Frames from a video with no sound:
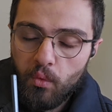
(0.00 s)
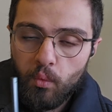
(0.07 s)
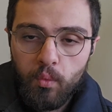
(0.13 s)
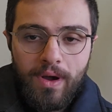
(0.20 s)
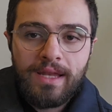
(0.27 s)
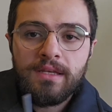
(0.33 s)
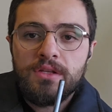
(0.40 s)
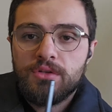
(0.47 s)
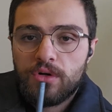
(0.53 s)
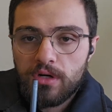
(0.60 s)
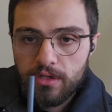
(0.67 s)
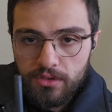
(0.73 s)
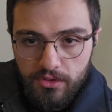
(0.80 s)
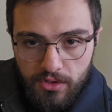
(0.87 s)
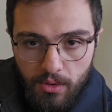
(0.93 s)
when you
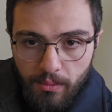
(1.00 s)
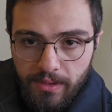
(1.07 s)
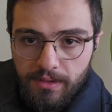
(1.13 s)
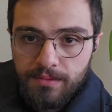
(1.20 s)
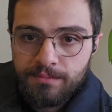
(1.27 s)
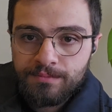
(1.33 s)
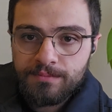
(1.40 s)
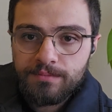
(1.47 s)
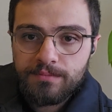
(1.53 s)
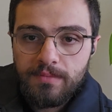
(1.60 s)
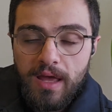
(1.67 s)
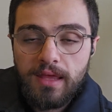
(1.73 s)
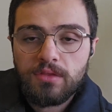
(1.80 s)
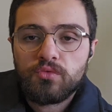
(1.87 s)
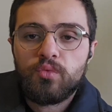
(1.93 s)
are growing
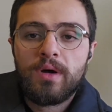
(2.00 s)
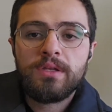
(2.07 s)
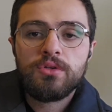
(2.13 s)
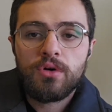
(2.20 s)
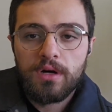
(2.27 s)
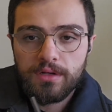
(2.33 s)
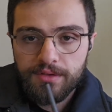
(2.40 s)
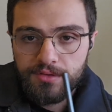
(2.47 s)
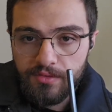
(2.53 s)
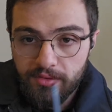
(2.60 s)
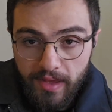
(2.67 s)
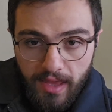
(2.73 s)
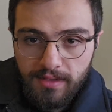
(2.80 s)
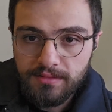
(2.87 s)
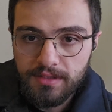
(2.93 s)
and when you are
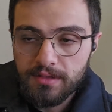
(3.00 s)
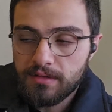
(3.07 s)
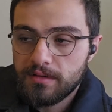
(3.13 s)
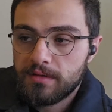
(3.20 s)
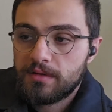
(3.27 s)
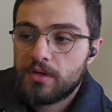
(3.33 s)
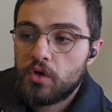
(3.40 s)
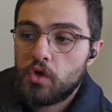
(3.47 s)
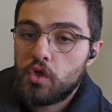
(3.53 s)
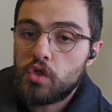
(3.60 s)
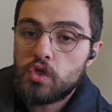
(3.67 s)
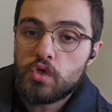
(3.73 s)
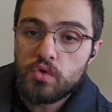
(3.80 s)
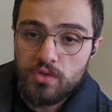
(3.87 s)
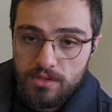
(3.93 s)
creating,
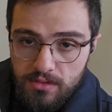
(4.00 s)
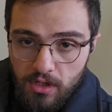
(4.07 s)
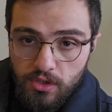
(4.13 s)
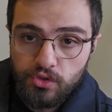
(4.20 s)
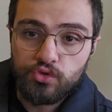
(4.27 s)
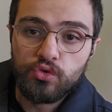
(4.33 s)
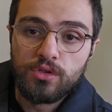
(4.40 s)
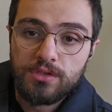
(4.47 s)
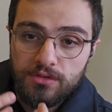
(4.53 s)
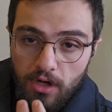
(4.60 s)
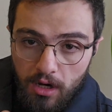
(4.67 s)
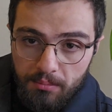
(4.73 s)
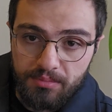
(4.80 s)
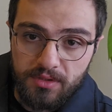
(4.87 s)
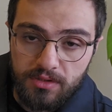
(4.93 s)
you start to
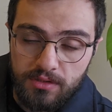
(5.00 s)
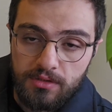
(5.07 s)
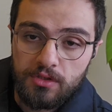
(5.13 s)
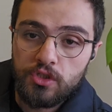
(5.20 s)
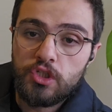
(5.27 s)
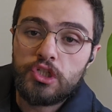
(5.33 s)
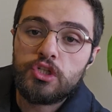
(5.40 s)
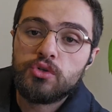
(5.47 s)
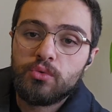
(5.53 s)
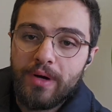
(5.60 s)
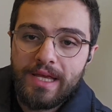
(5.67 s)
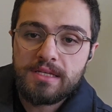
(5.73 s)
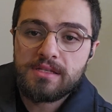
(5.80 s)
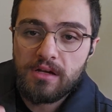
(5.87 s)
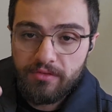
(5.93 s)
adopt new
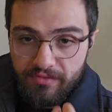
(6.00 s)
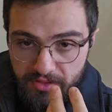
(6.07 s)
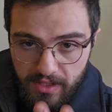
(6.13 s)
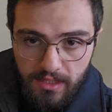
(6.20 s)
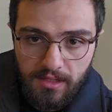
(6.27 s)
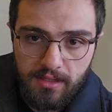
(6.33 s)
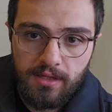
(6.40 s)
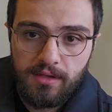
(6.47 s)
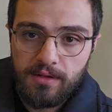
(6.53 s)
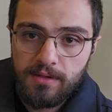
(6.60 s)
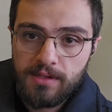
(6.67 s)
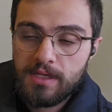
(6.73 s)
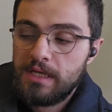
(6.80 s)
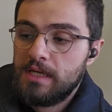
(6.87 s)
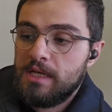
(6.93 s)
ways of thinking.
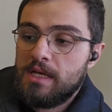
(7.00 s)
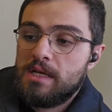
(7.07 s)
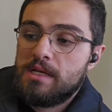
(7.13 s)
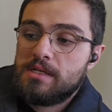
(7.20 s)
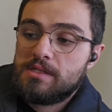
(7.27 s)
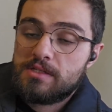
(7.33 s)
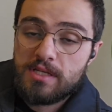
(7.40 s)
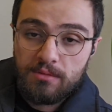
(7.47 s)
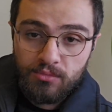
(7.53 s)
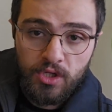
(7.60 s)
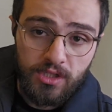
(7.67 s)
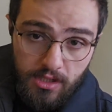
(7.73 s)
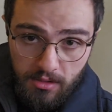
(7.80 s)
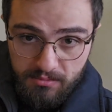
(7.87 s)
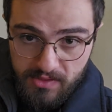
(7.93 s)

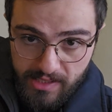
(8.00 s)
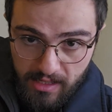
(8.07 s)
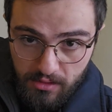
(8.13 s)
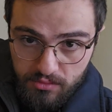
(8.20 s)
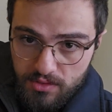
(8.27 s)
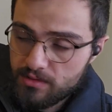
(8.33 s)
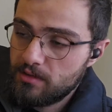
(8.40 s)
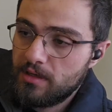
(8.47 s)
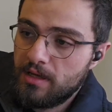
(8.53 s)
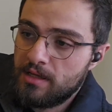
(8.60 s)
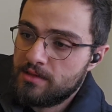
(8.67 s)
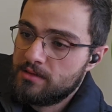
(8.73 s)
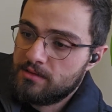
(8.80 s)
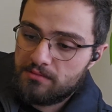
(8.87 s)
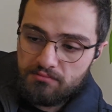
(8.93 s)
Someone comes out
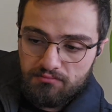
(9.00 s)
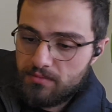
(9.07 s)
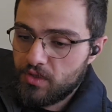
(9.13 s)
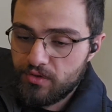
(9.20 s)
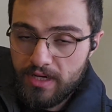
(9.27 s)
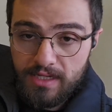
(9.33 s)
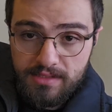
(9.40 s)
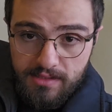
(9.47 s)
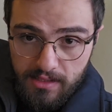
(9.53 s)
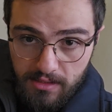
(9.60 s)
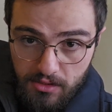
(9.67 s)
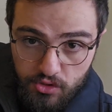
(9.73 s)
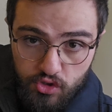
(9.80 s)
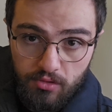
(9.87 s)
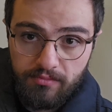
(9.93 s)
and creates a
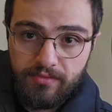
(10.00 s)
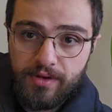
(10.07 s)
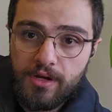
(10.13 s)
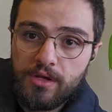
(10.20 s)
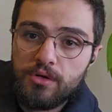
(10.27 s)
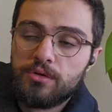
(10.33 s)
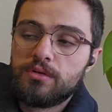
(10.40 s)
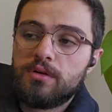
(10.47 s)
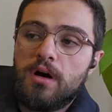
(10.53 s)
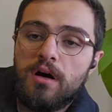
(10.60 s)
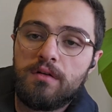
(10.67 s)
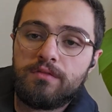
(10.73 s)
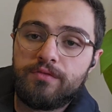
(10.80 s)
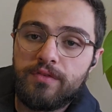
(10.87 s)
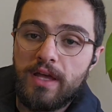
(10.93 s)
YouTube video
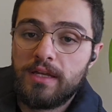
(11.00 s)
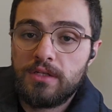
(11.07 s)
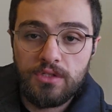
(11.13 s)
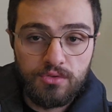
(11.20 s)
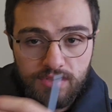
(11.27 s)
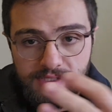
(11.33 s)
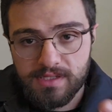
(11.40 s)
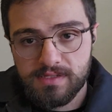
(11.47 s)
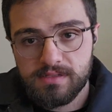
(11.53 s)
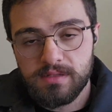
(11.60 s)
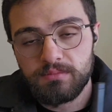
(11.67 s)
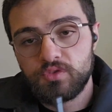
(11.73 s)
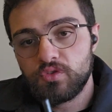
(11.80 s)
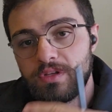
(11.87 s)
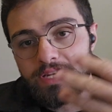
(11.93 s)
of a new
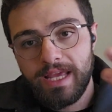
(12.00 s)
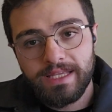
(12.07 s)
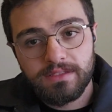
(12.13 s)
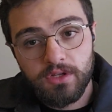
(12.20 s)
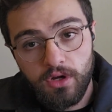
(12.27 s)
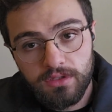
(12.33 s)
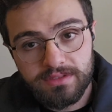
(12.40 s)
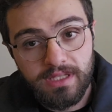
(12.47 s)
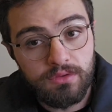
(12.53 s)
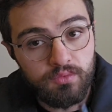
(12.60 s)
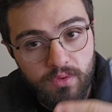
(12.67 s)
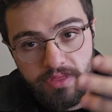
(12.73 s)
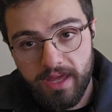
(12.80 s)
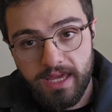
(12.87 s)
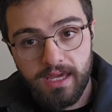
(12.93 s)
system to create content
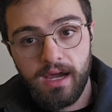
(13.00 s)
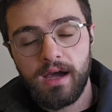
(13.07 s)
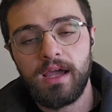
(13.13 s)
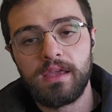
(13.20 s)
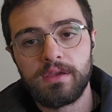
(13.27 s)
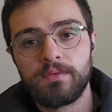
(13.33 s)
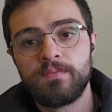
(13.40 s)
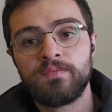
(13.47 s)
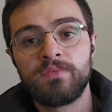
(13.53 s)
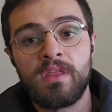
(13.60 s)
with AI.